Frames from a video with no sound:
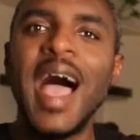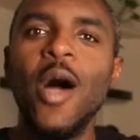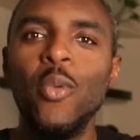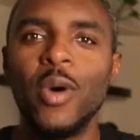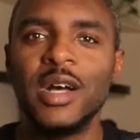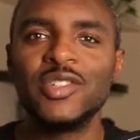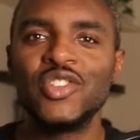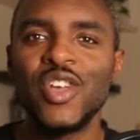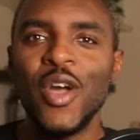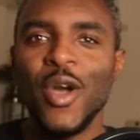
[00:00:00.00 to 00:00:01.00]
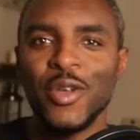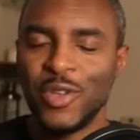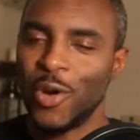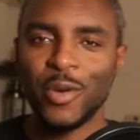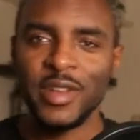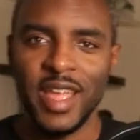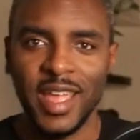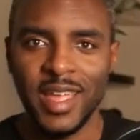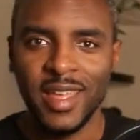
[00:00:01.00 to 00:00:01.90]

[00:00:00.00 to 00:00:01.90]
was your day?